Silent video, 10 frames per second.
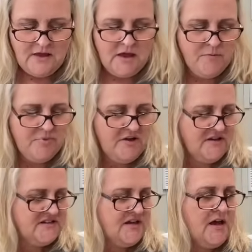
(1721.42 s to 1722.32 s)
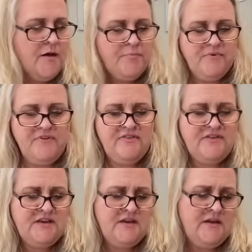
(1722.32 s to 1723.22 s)
I picked up
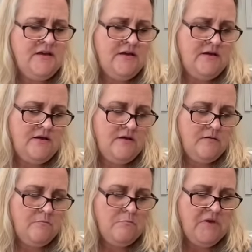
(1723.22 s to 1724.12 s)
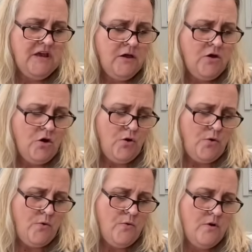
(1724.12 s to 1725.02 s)
the
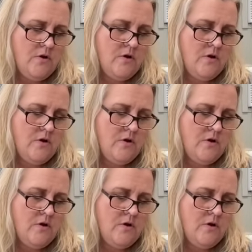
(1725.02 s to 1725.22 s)
Mingo